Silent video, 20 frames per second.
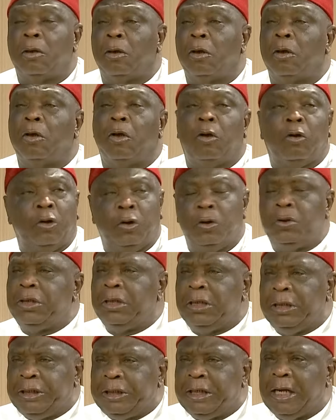Do you
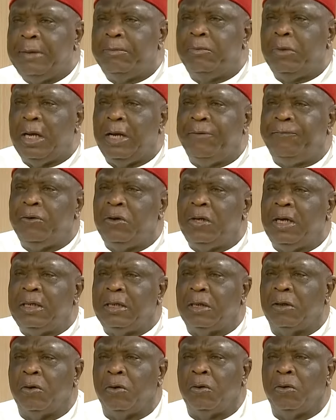see the shame a few
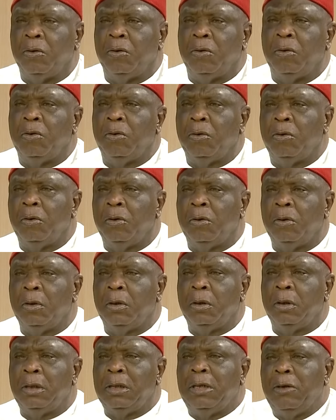days ago?
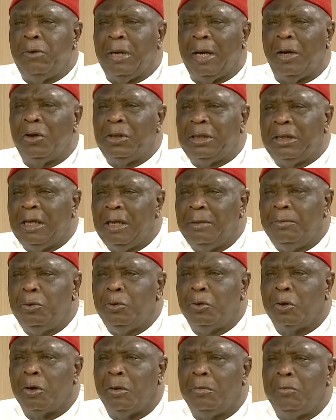They were launching a
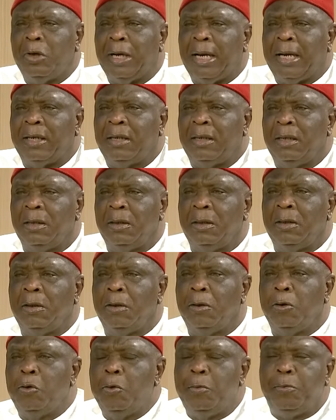book on Buhari,
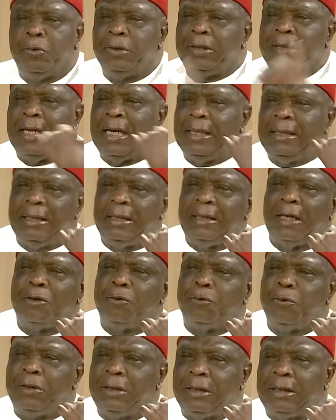who put Nigeria
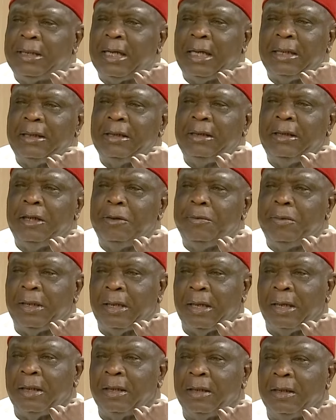20, 30 years
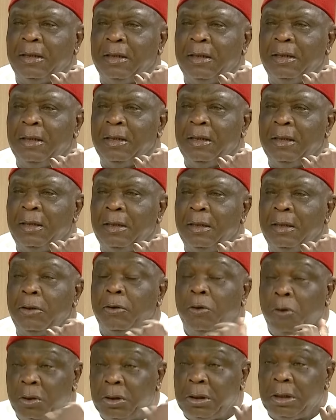behind.
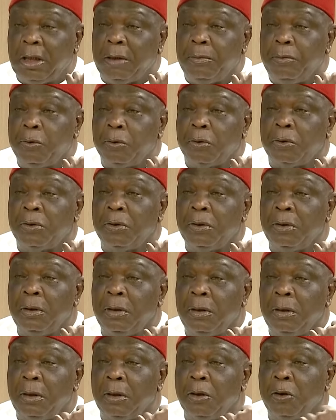Launching a book.
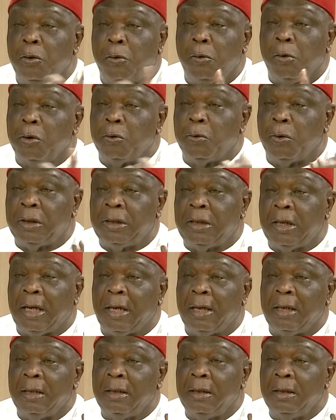Gowon was
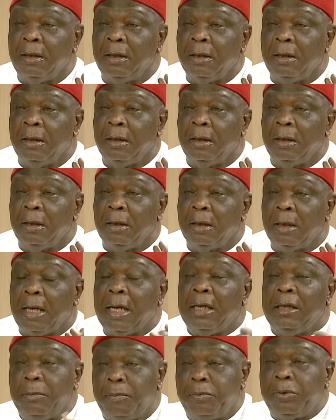there.
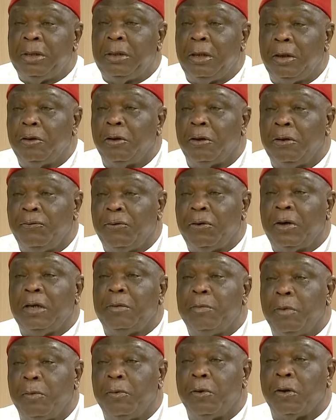And the president of the Federal
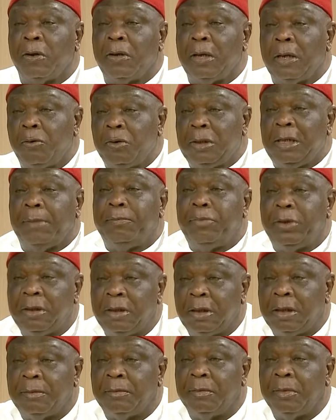Republic of Nigeria, was there
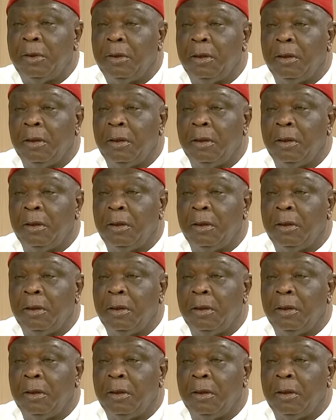praising him?